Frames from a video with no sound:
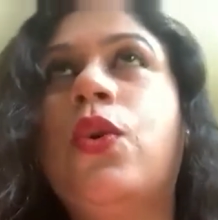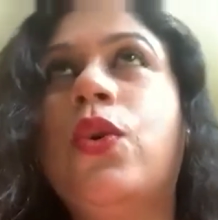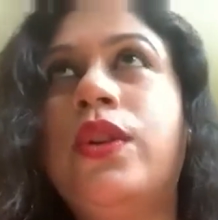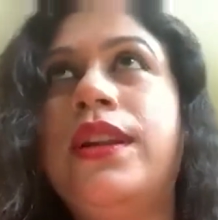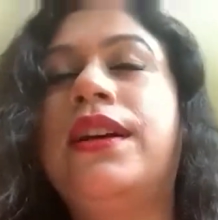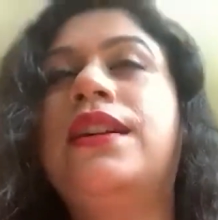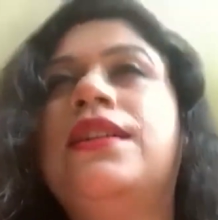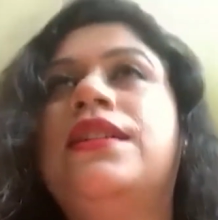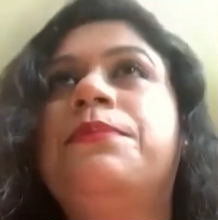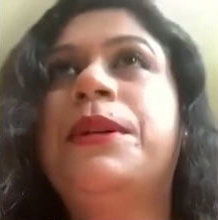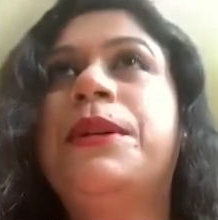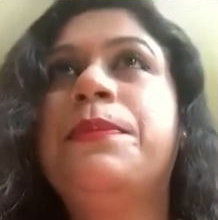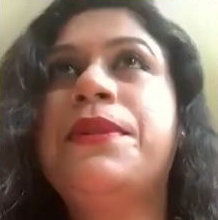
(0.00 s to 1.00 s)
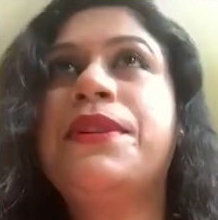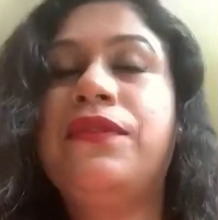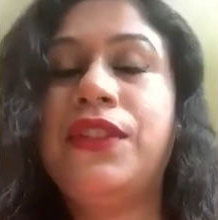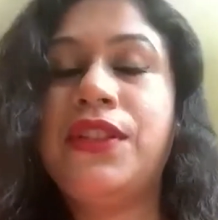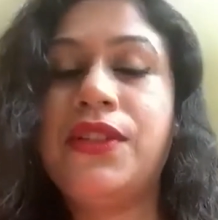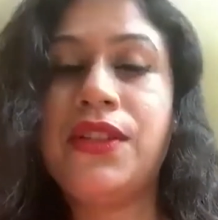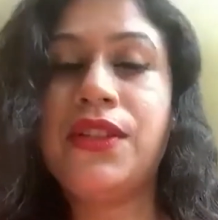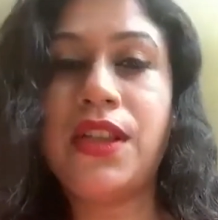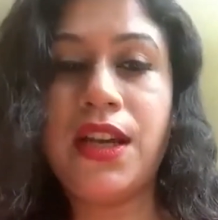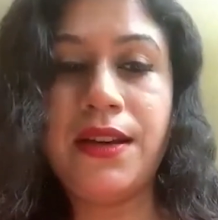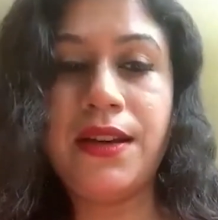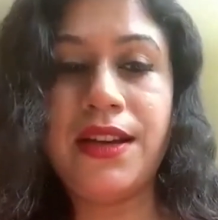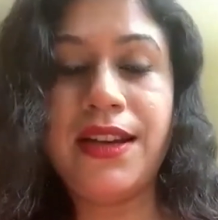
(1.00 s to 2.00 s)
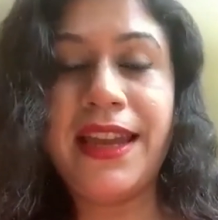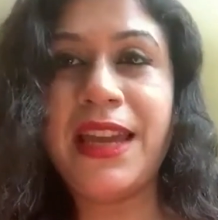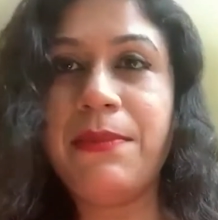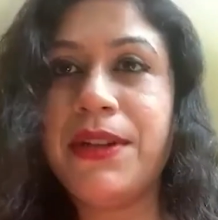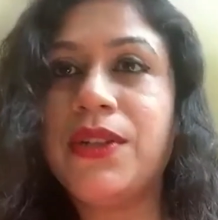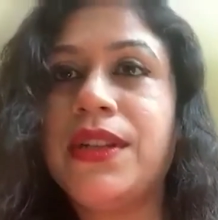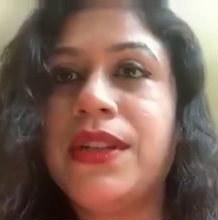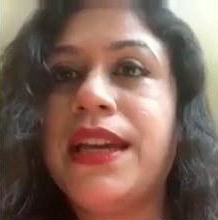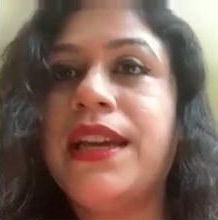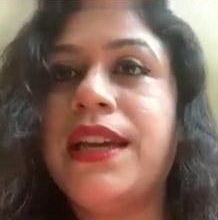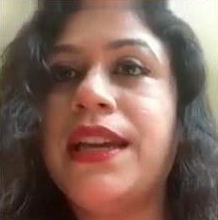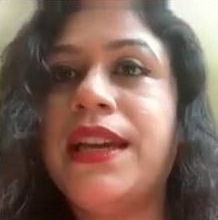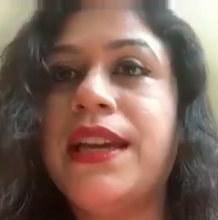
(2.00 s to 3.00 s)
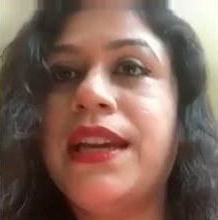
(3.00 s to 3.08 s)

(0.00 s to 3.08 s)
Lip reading: whole purpose of this AMA today,